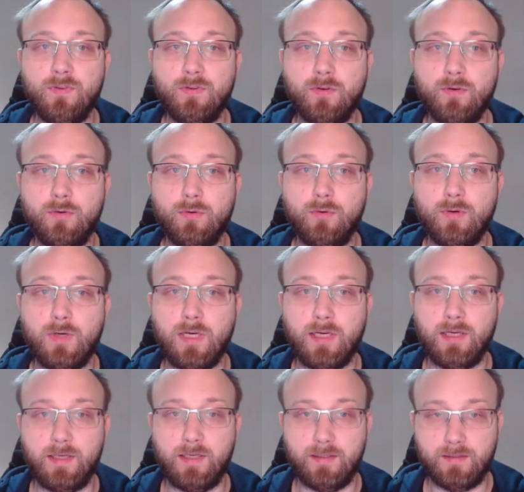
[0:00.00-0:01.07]
So
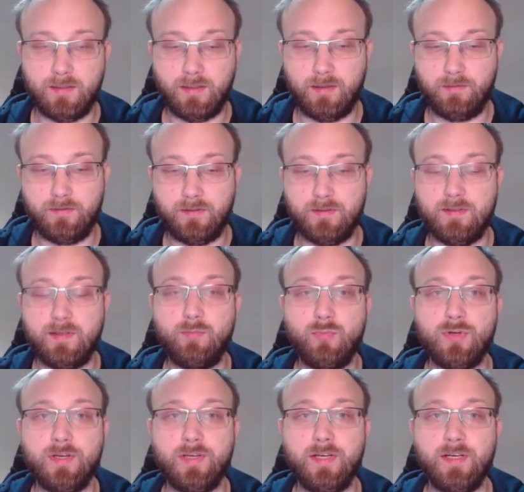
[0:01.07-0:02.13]
I guess I have it
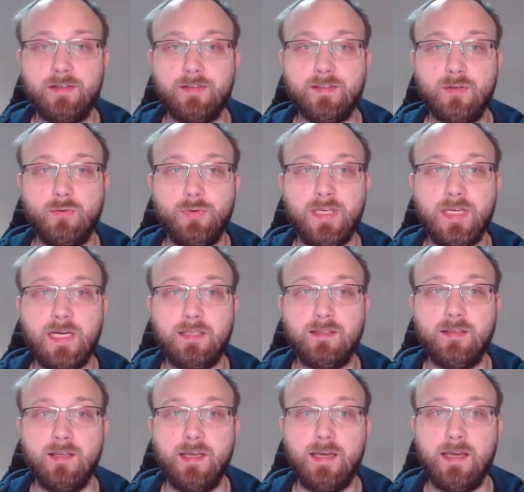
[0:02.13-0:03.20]
somewhere here. So we
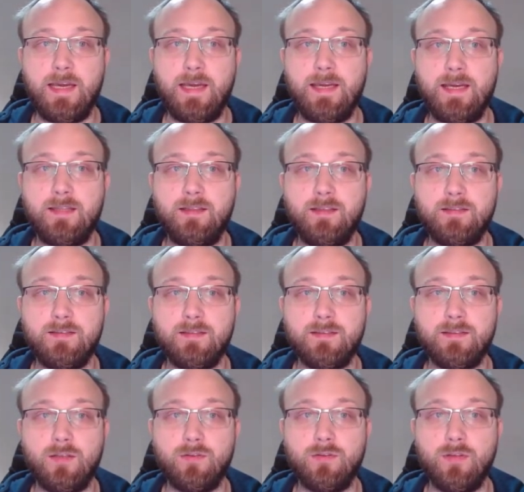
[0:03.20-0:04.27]
got, hey, at least
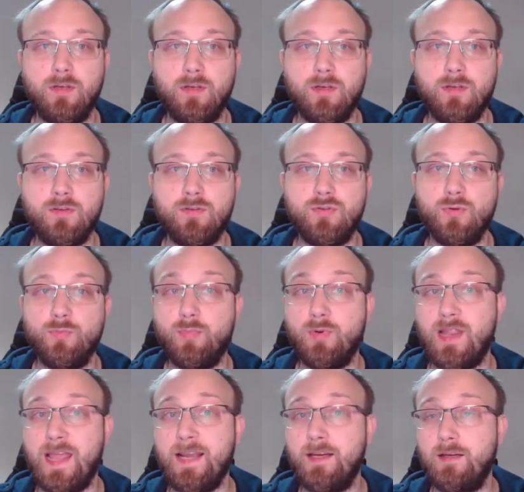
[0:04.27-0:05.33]
it's not
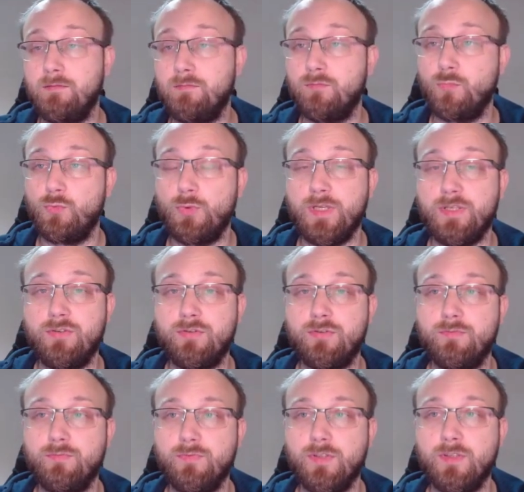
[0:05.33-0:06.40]
sublec,
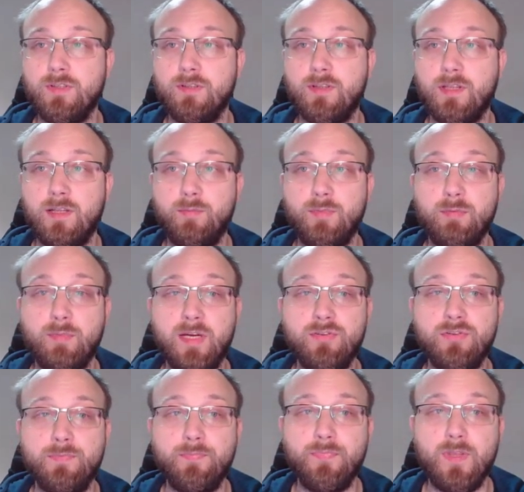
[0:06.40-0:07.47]
which didn't tell me
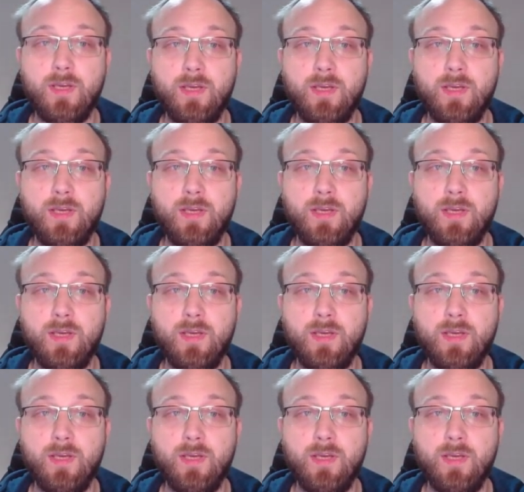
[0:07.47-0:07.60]
much.